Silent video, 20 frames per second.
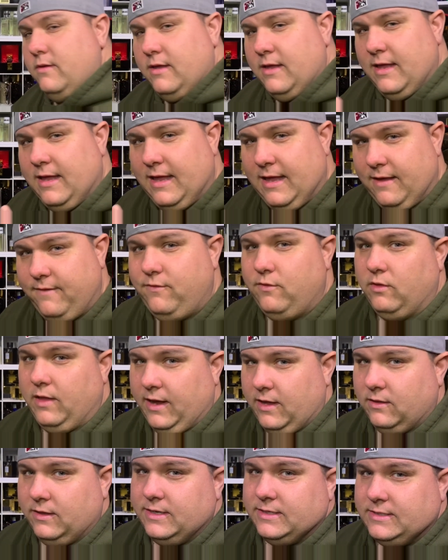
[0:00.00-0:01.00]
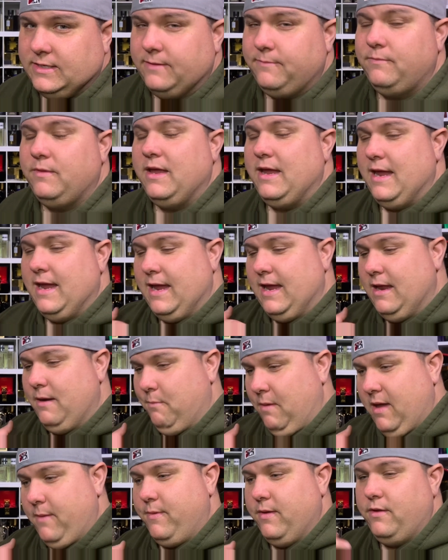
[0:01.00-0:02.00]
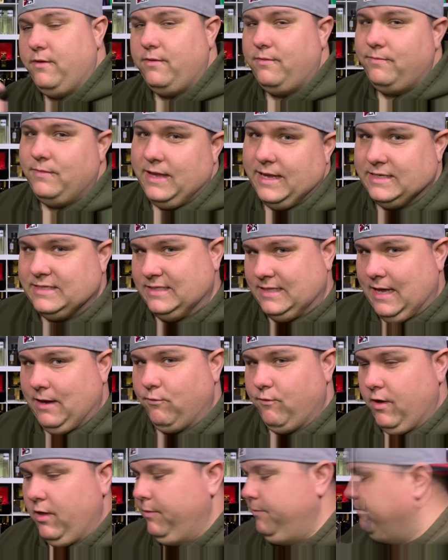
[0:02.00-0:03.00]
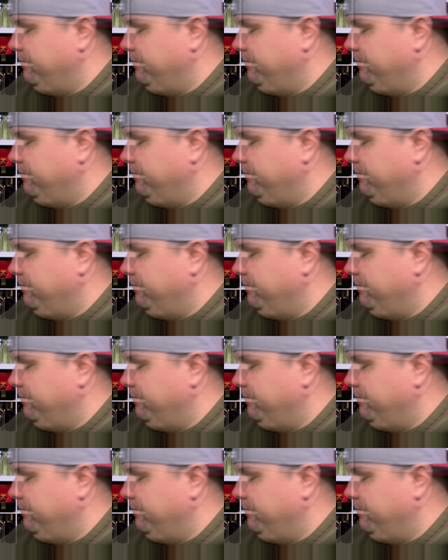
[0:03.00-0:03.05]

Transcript: if you like Elysium, in my opinion, it's in that realm.